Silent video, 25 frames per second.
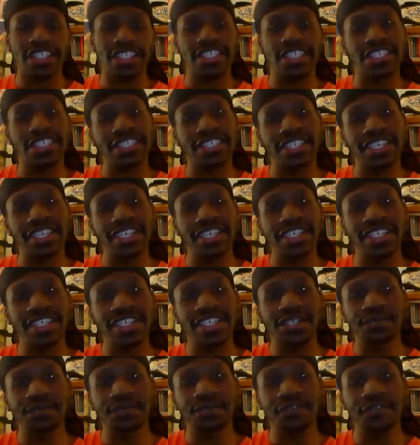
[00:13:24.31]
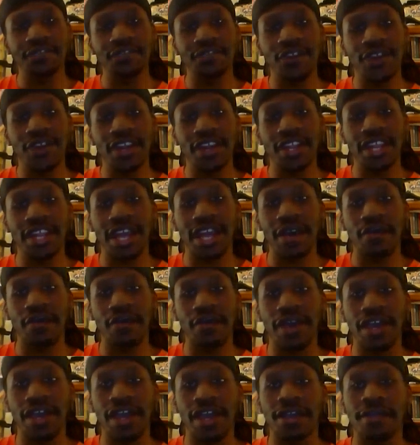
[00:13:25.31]
The citizens prefer it that
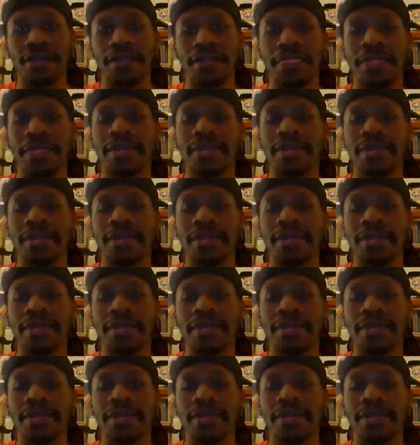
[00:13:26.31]
way.